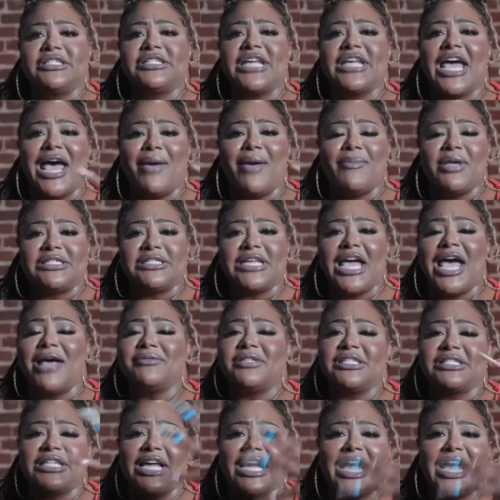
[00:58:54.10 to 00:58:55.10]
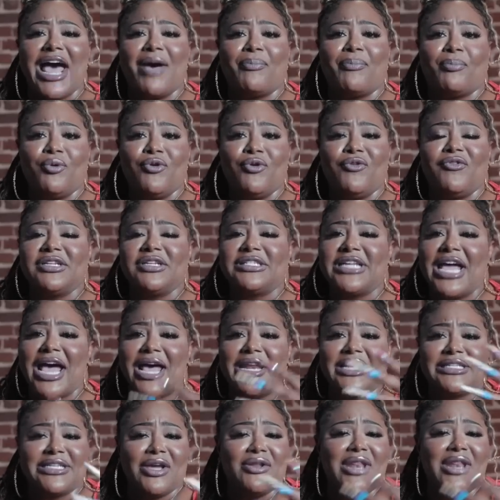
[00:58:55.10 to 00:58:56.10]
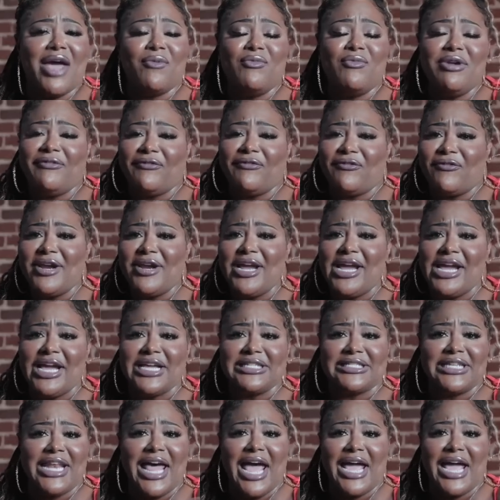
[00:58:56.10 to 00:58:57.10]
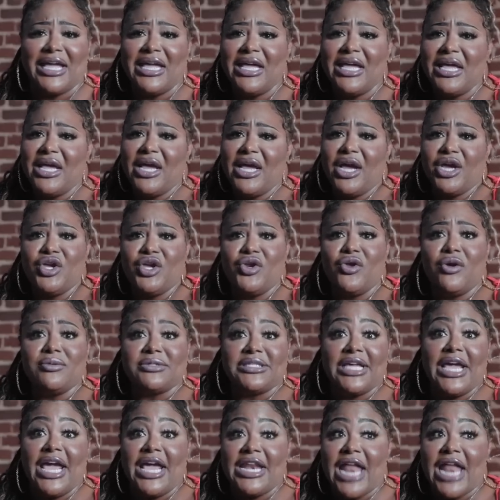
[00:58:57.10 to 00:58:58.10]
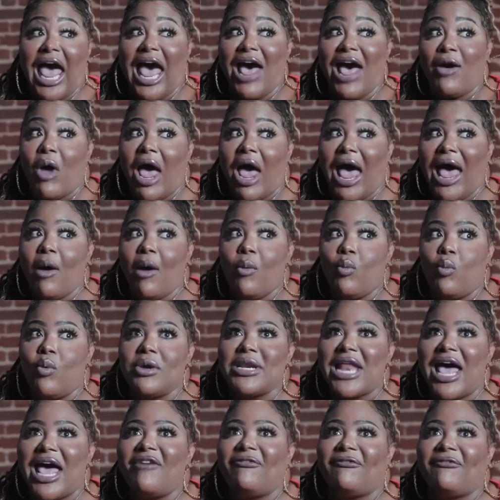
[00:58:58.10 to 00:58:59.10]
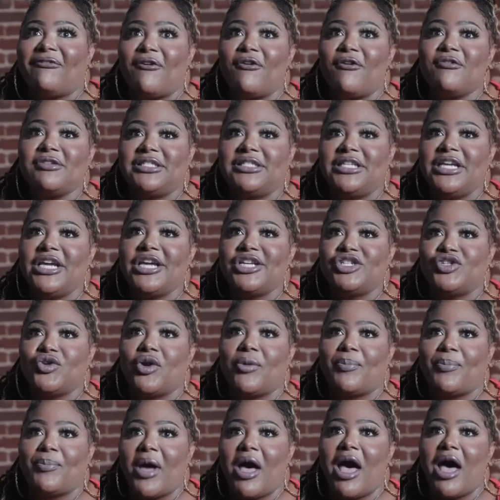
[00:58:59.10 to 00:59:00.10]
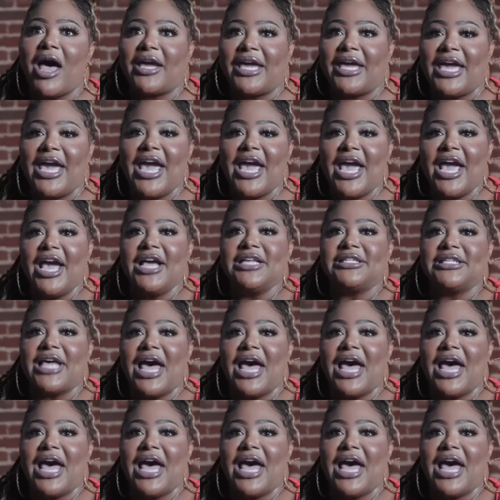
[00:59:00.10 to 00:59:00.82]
time and time, just like I've proven time and time. Like we friends, like, you know what I'm saying? And I, I when I first did your podcast,